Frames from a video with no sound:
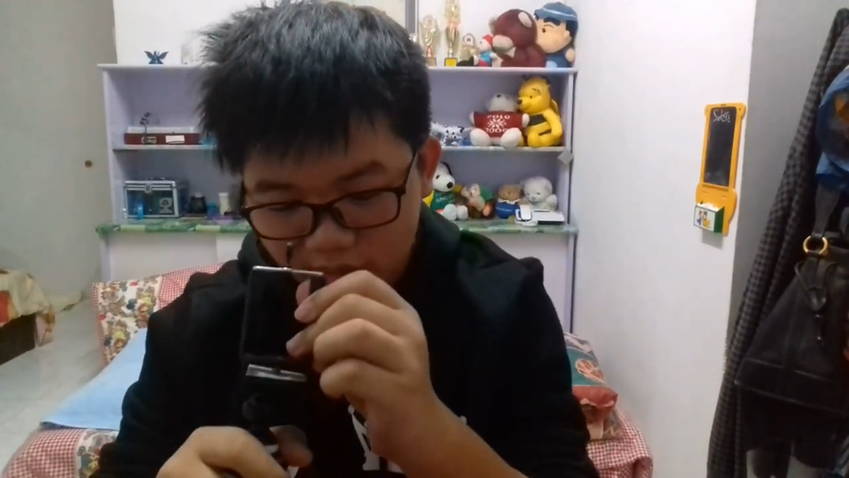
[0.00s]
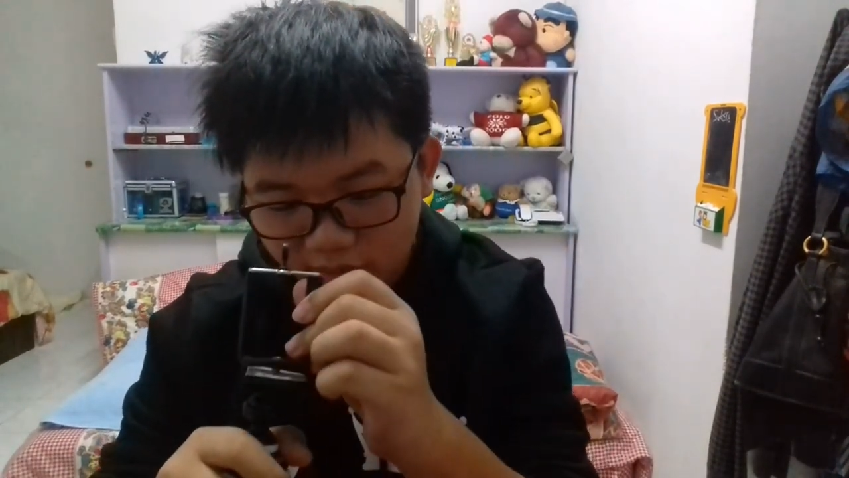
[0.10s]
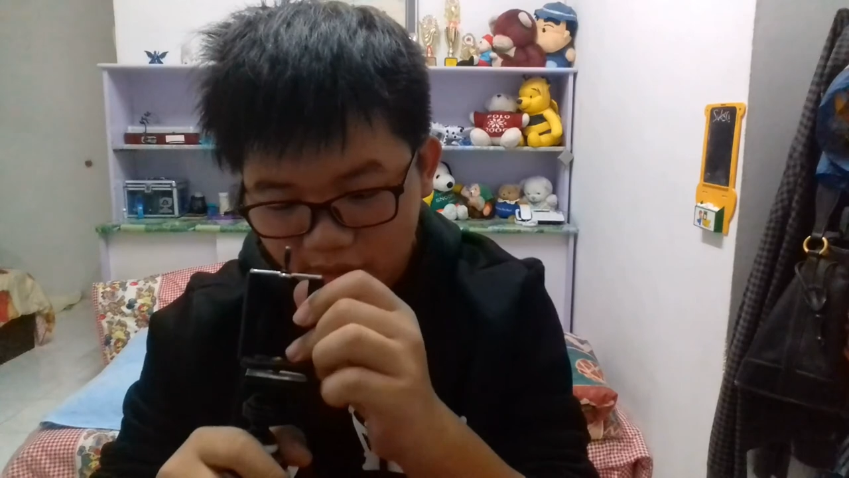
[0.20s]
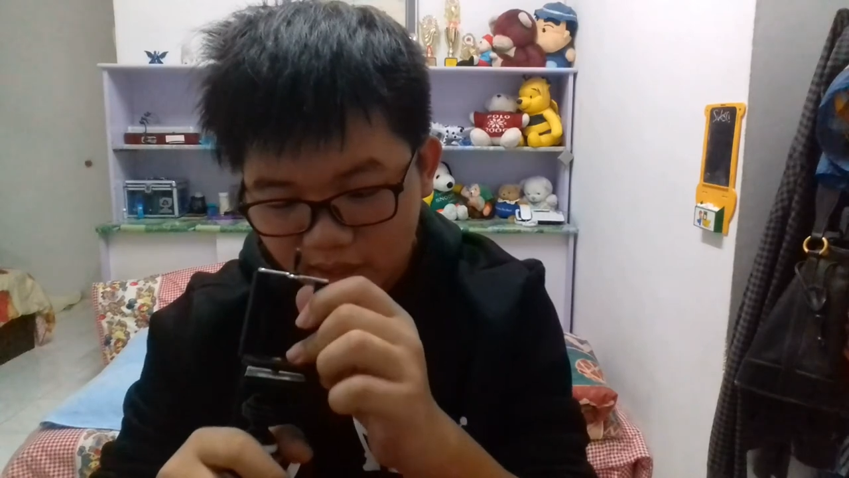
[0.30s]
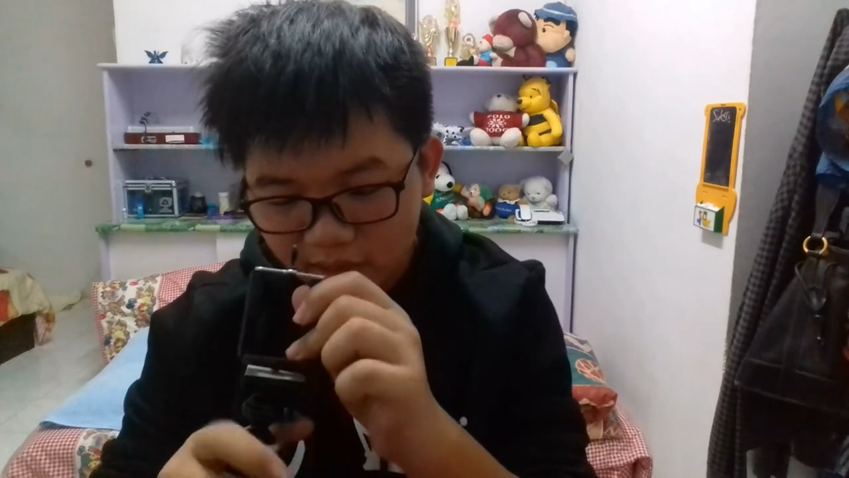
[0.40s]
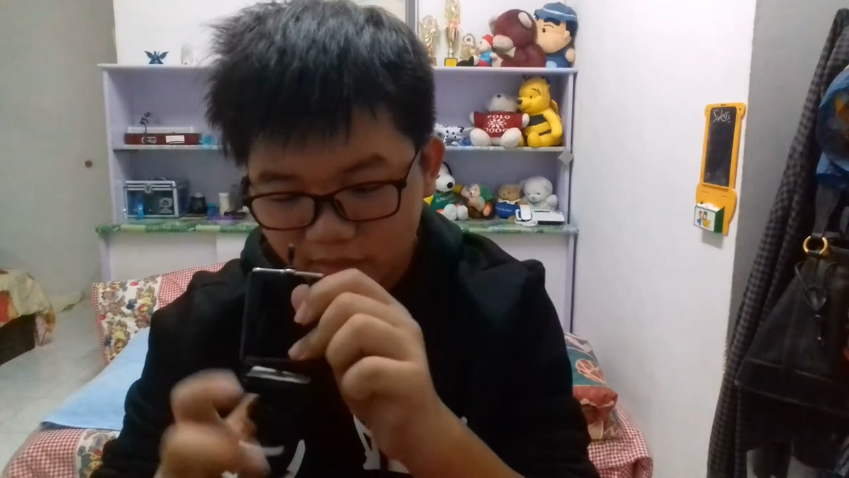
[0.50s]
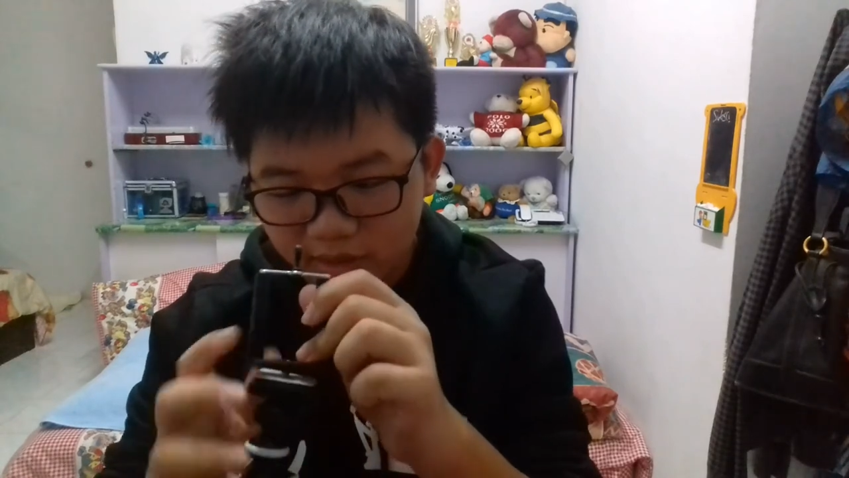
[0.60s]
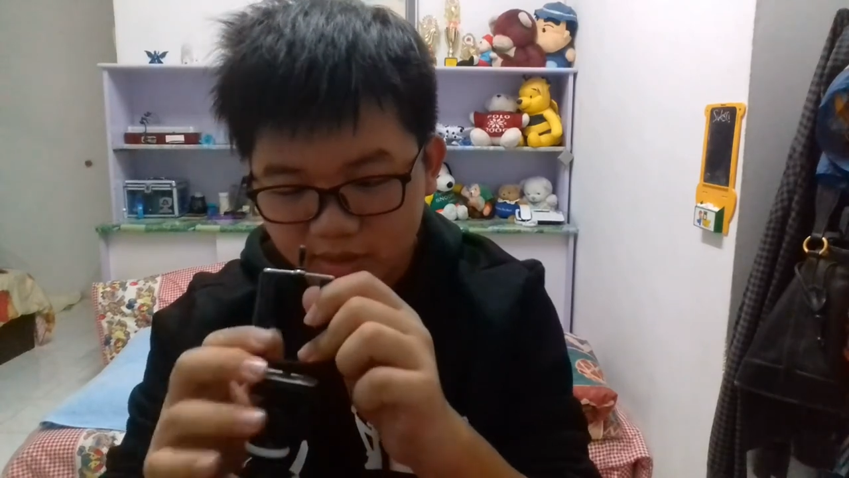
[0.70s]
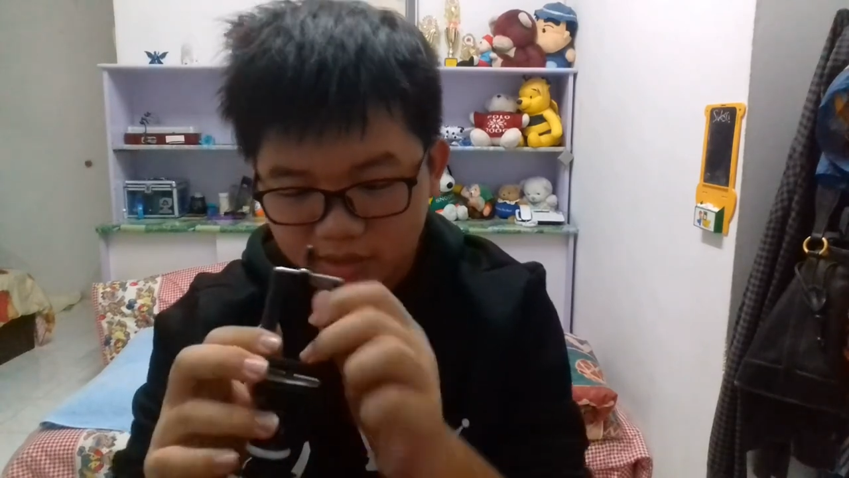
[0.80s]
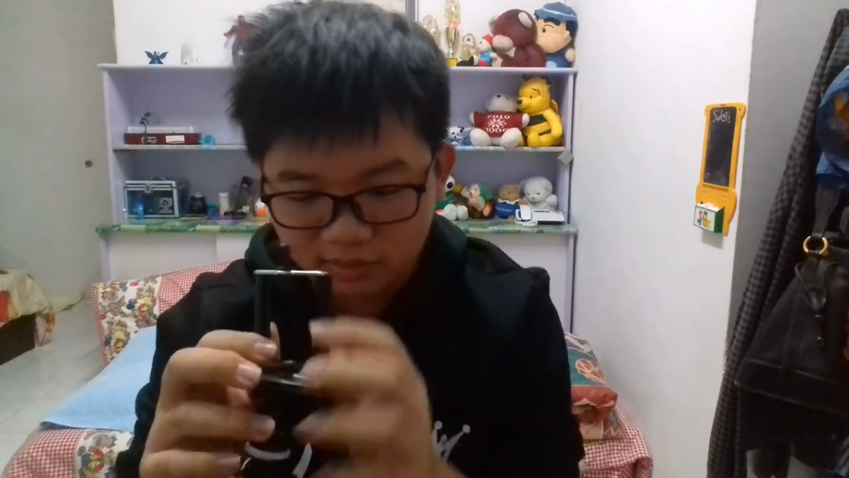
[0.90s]
I don't know how,
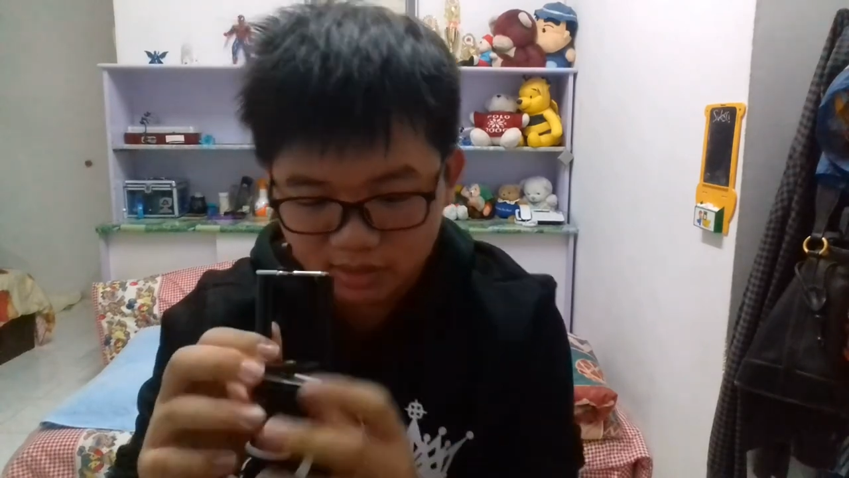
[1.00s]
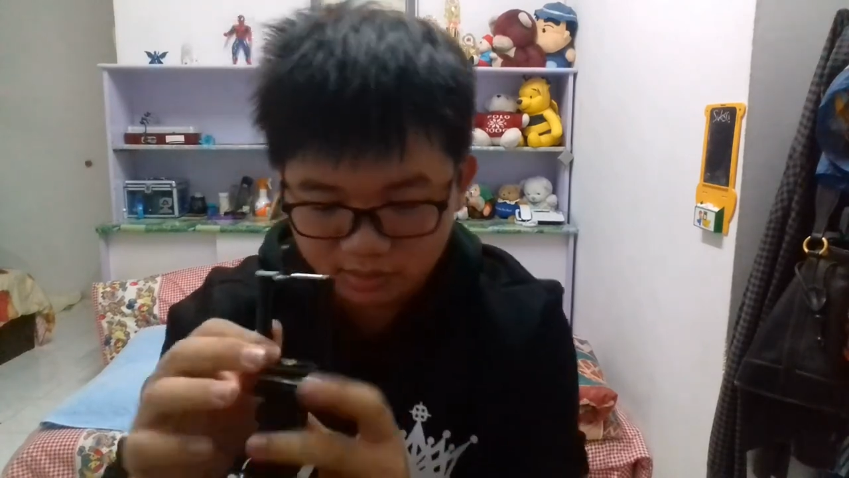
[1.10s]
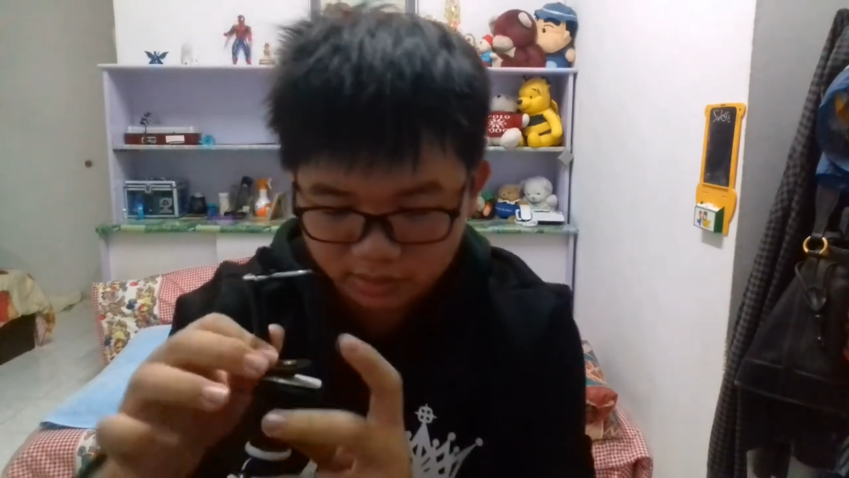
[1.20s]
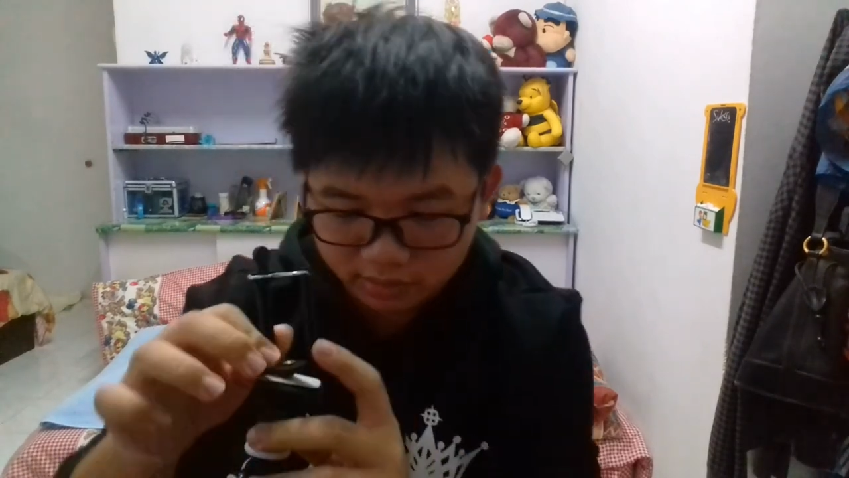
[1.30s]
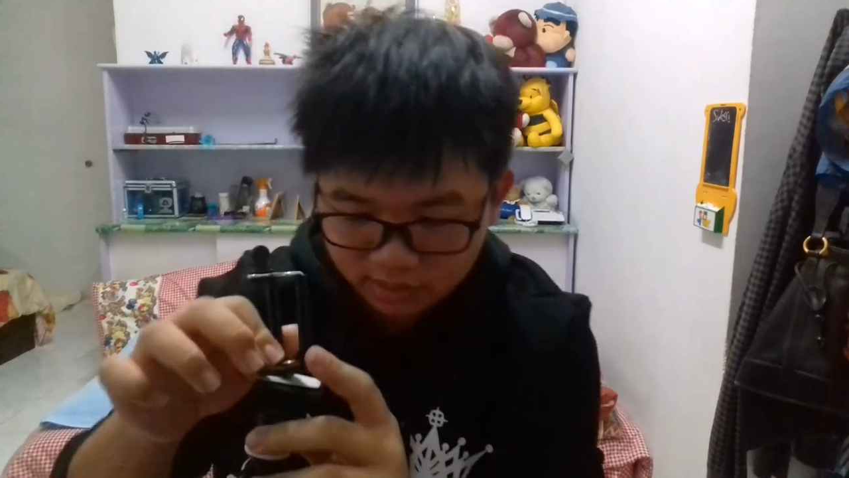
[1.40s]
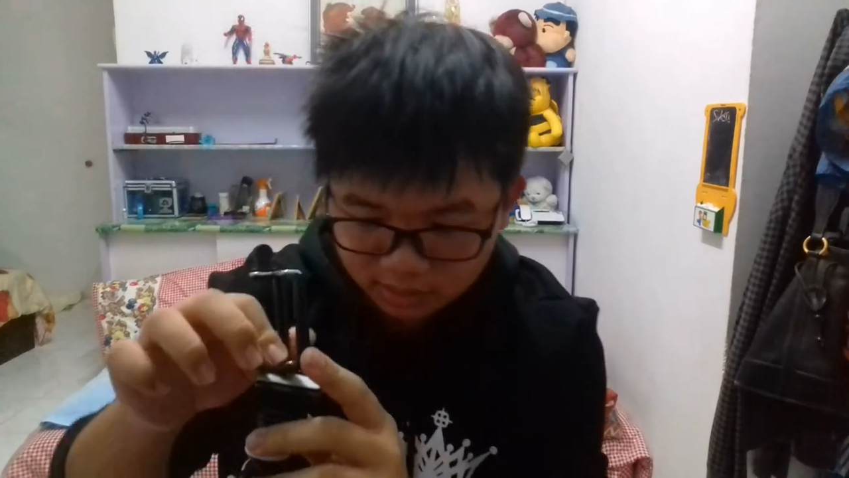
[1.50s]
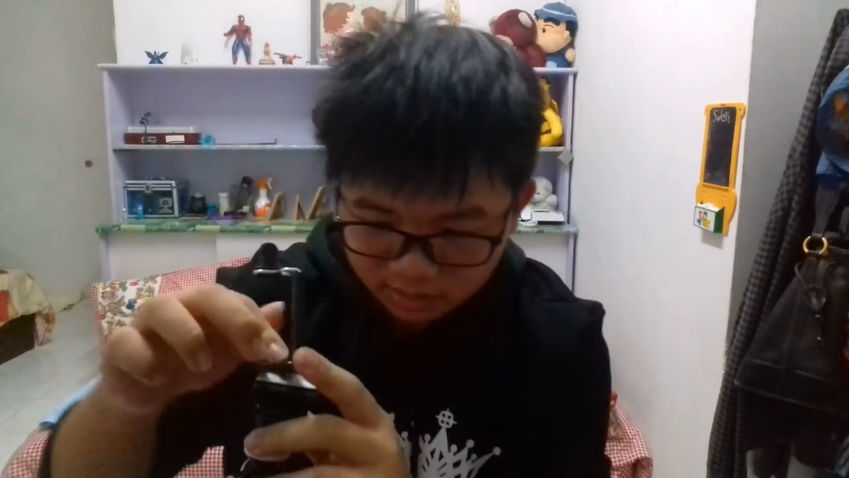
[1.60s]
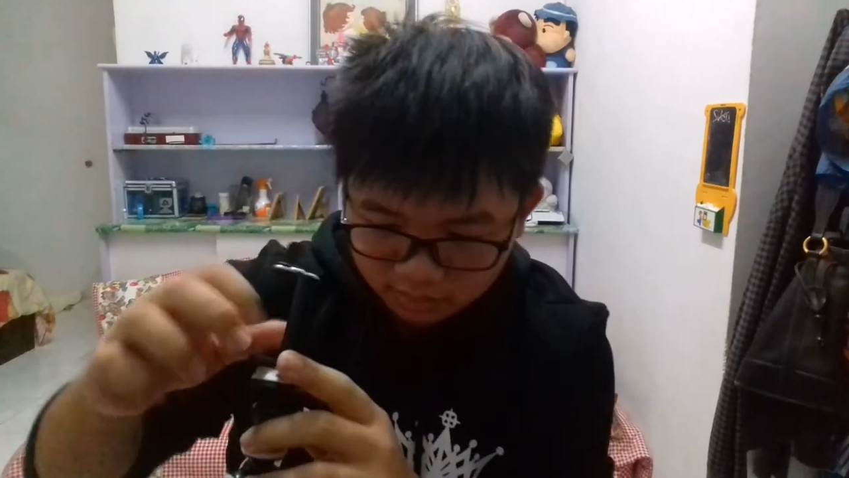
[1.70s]
but I'm gonna do it.